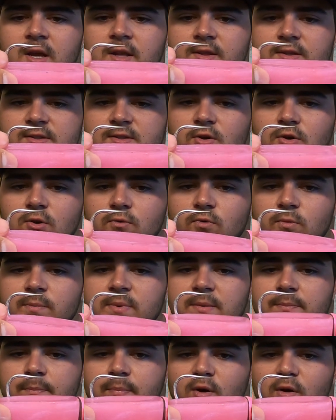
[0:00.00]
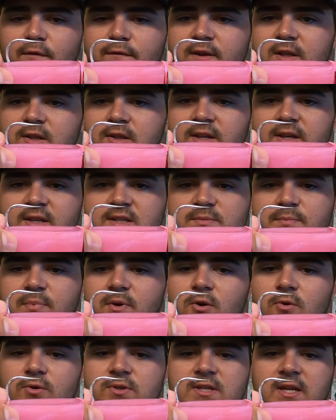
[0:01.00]
This hook will be perfectly
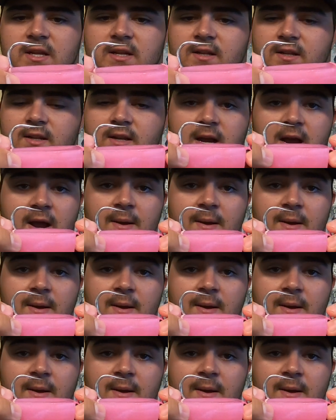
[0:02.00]
exposed, and